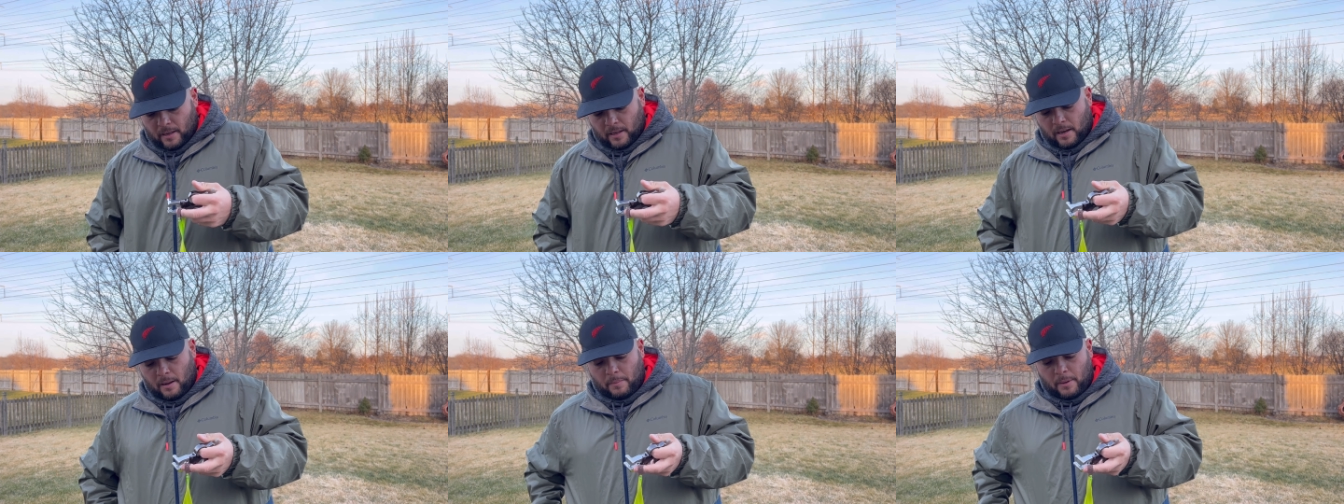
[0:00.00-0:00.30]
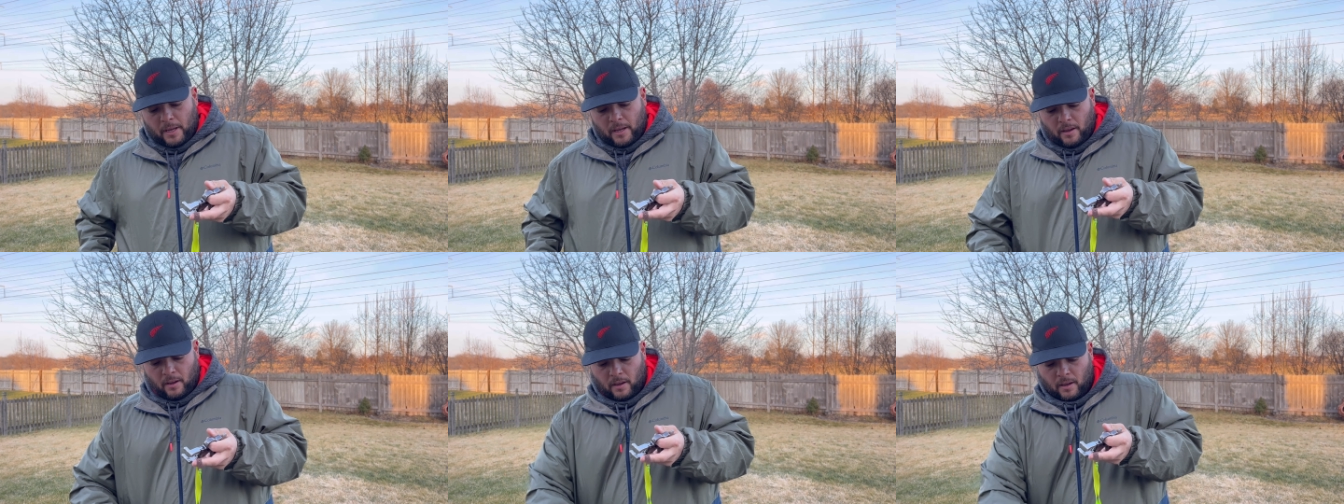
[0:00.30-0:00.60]
let
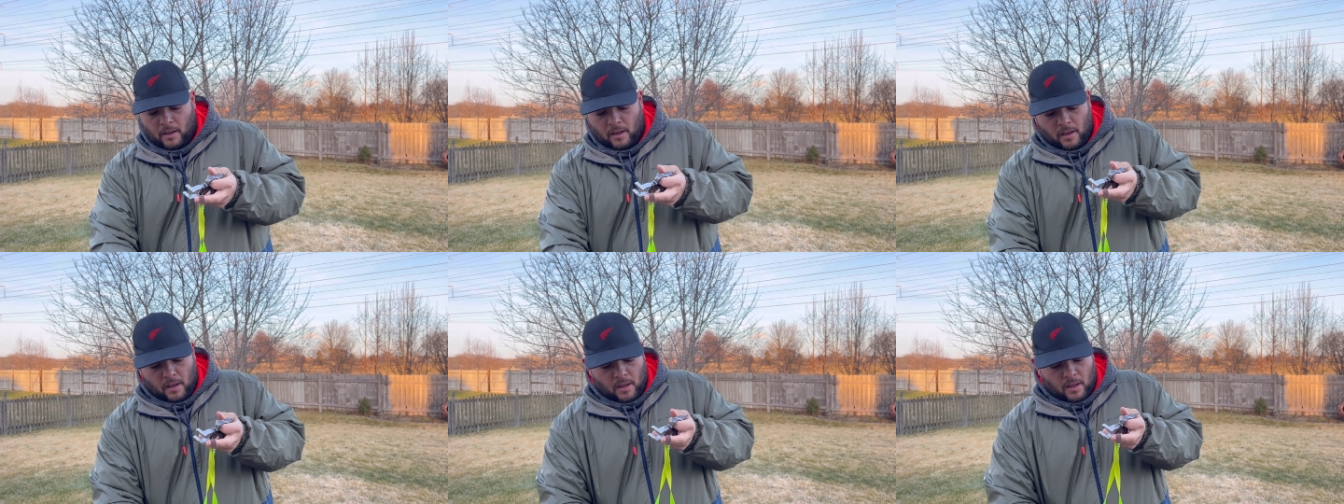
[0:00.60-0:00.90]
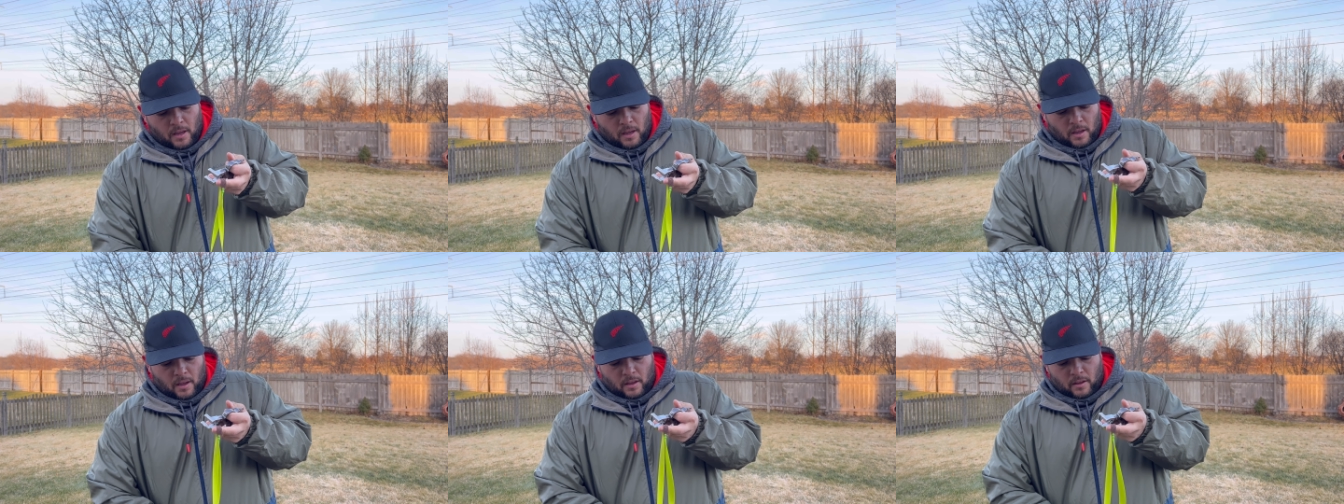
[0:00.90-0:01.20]
me
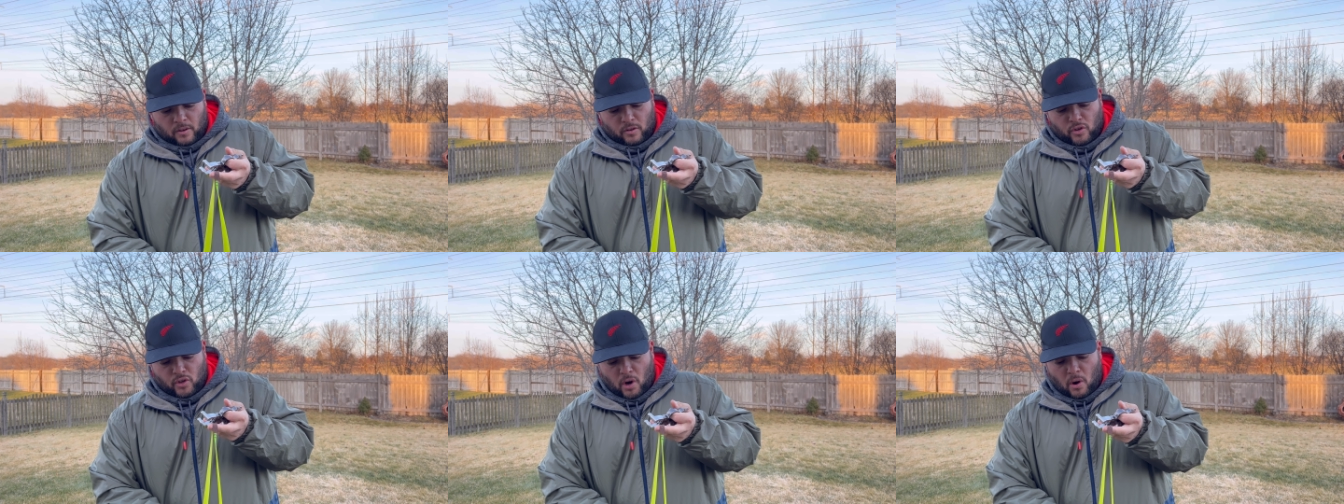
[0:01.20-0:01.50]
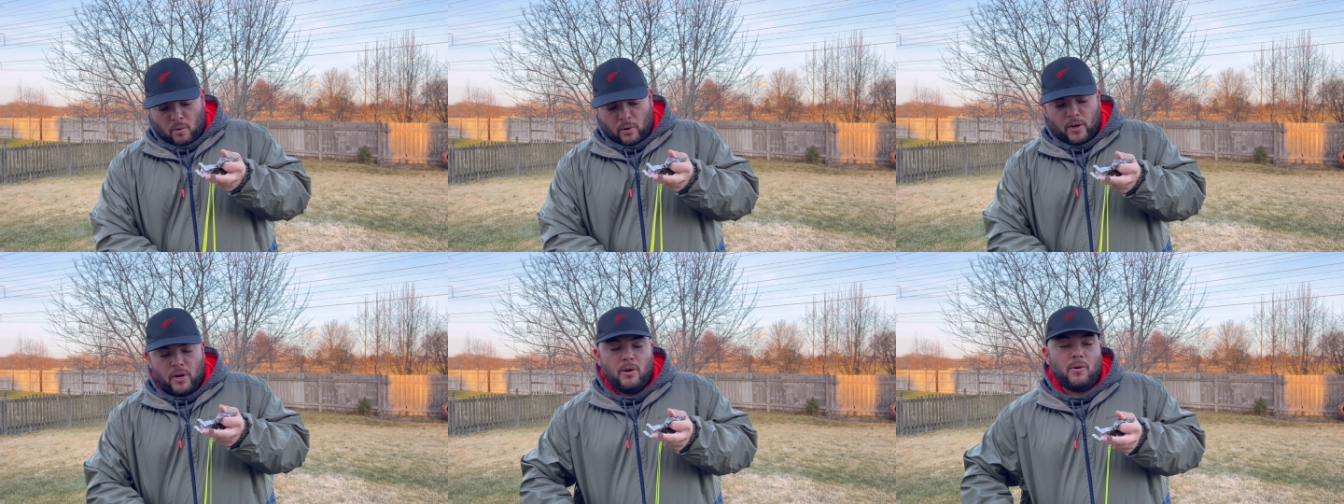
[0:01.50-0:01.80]

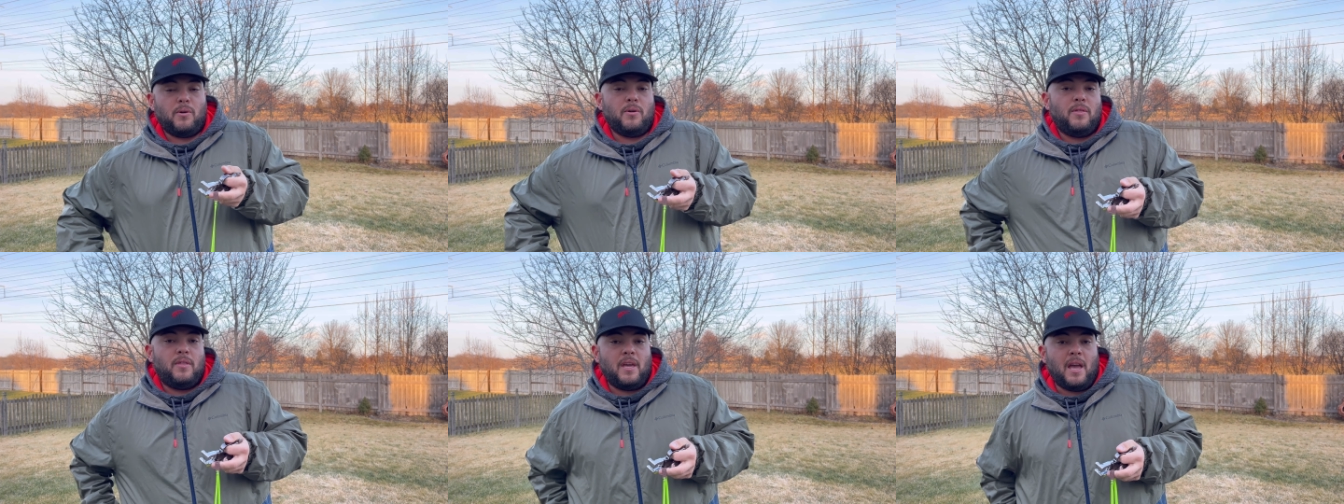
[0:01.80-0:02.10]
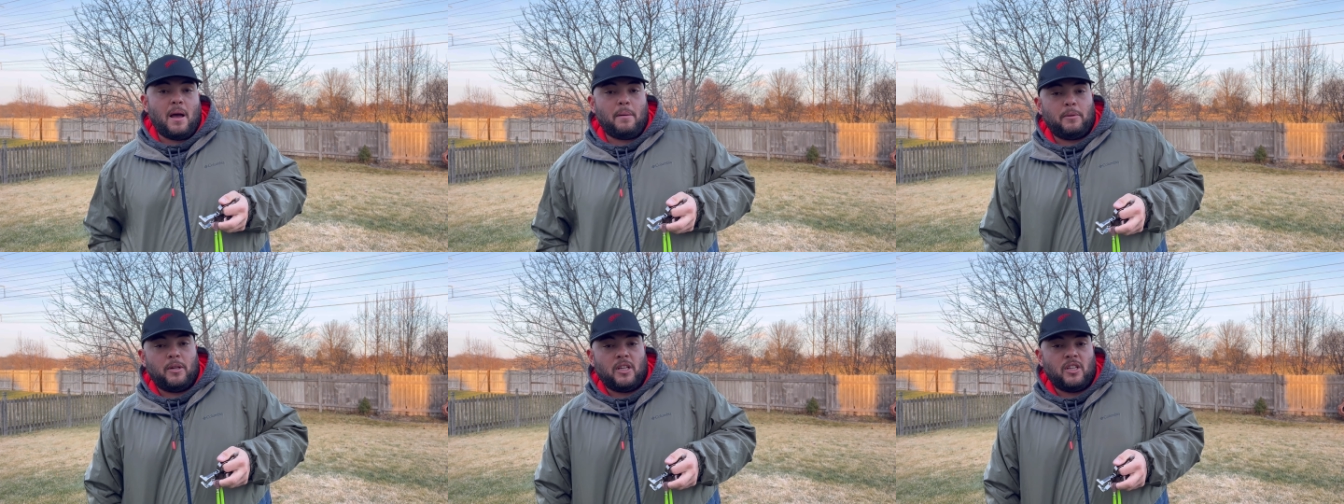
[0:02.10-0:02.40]
show you the
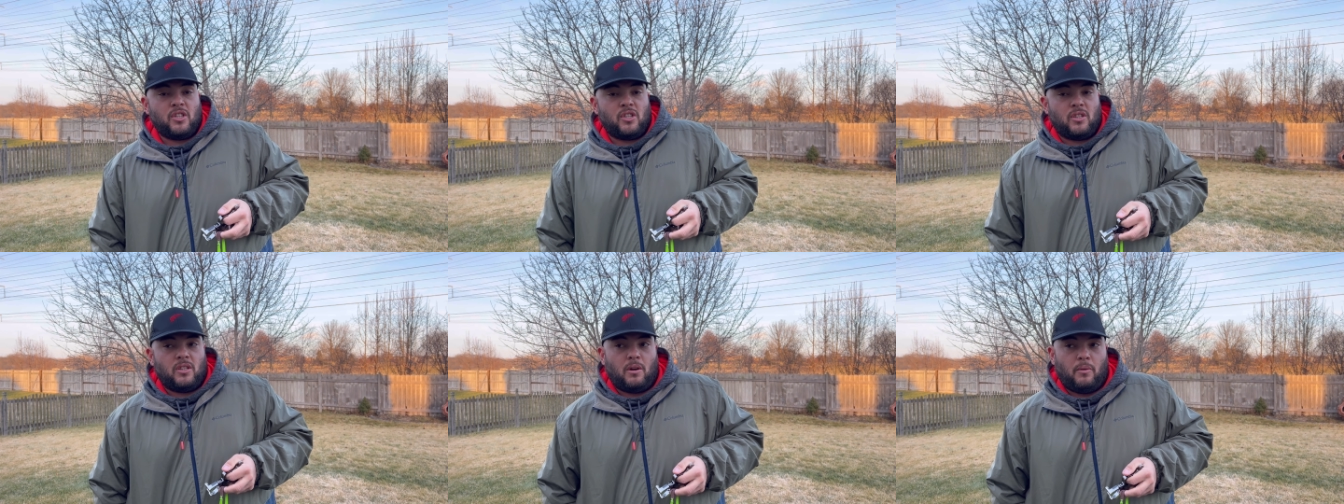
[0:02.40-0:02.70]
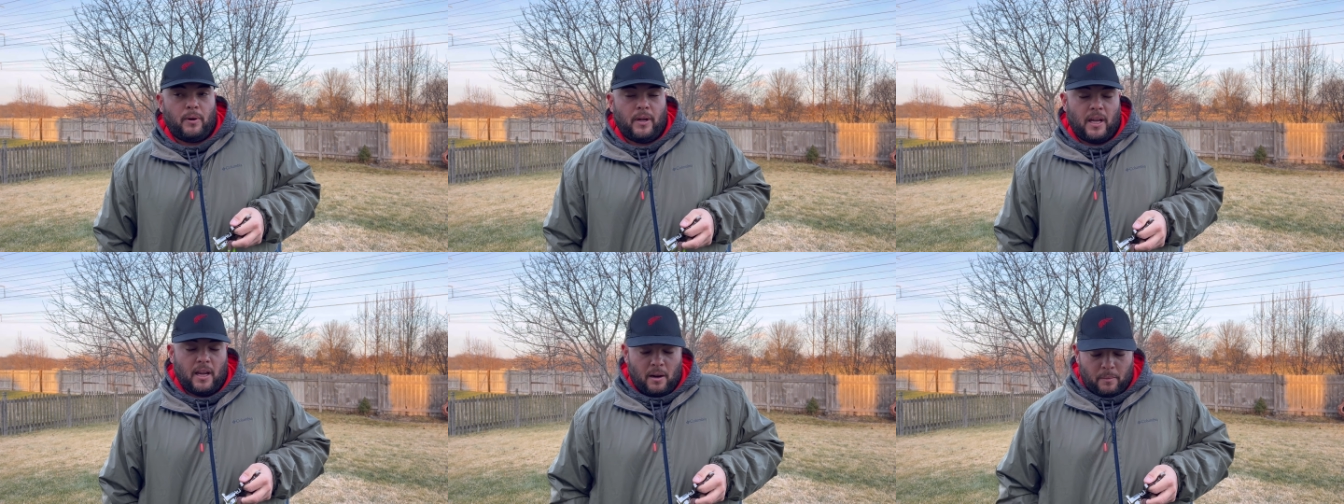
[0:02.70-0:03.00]
ammunition that
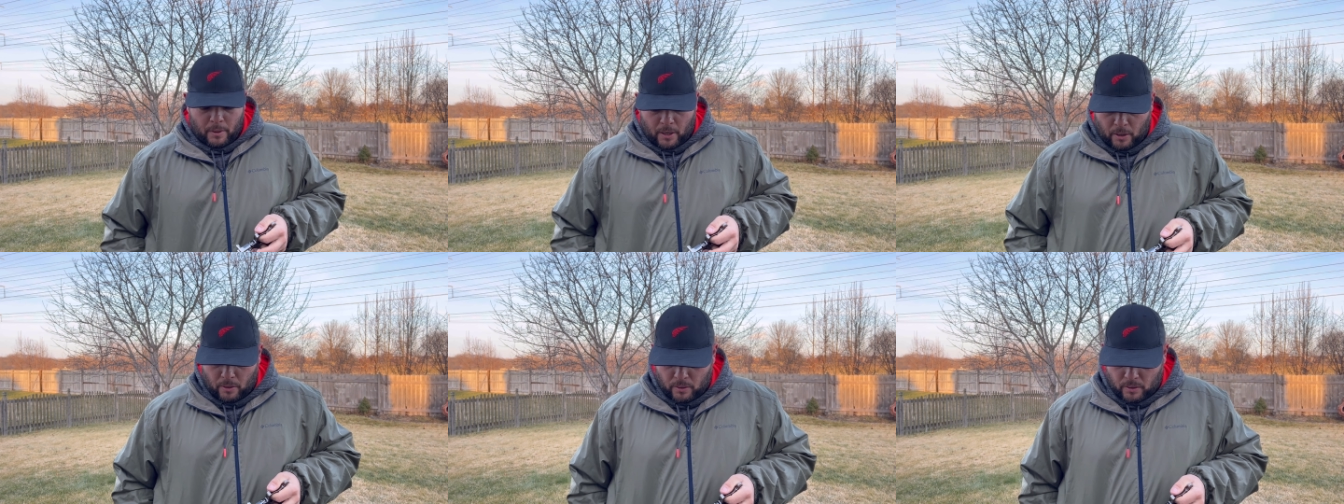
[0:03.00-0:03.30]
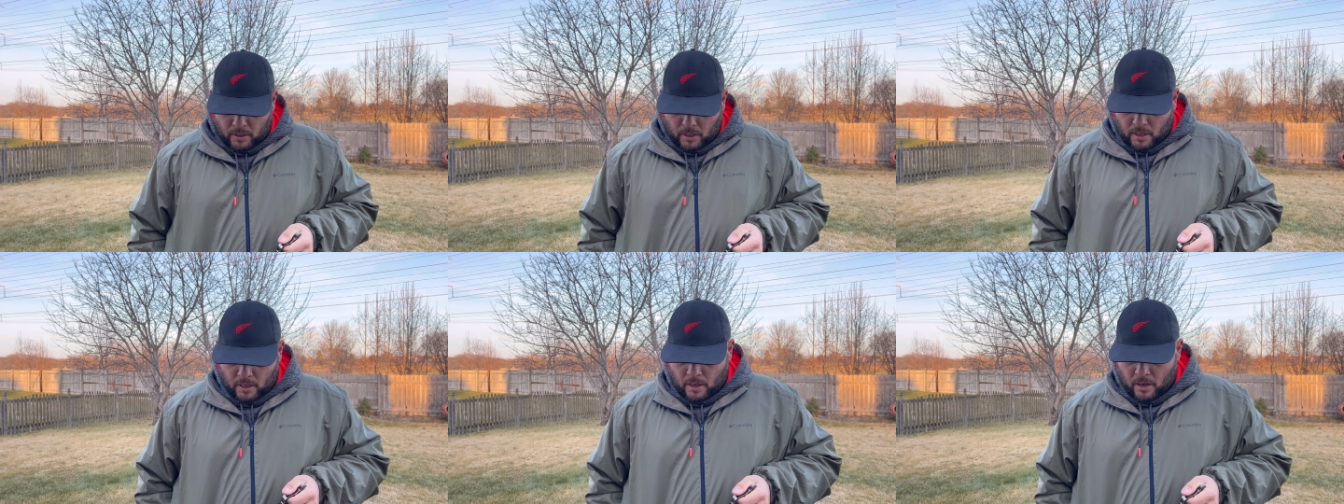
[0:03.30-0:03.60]
we're going to be
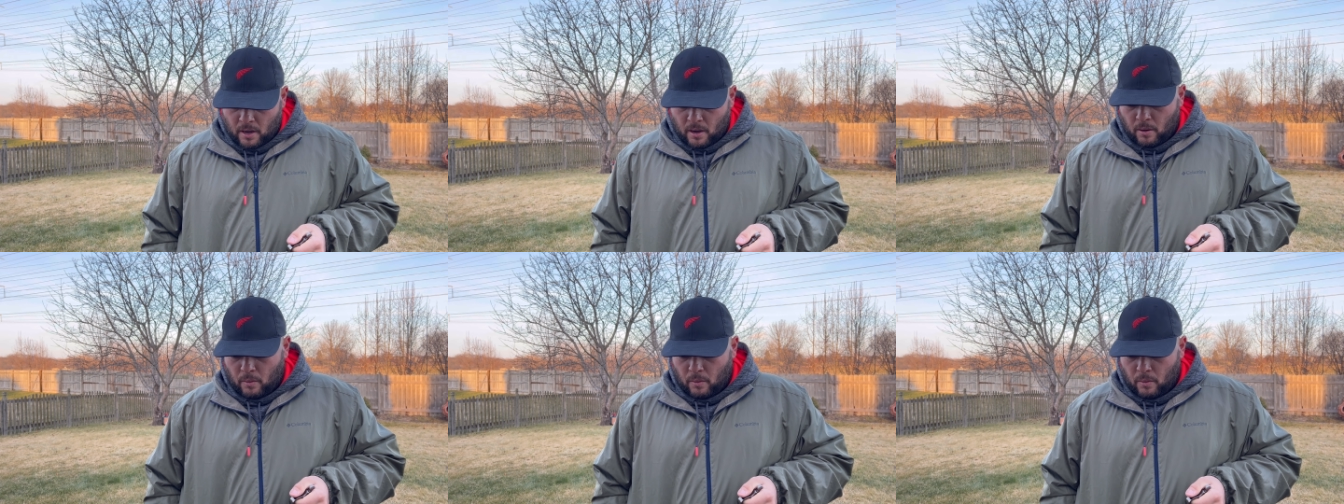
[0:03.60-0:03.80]
using,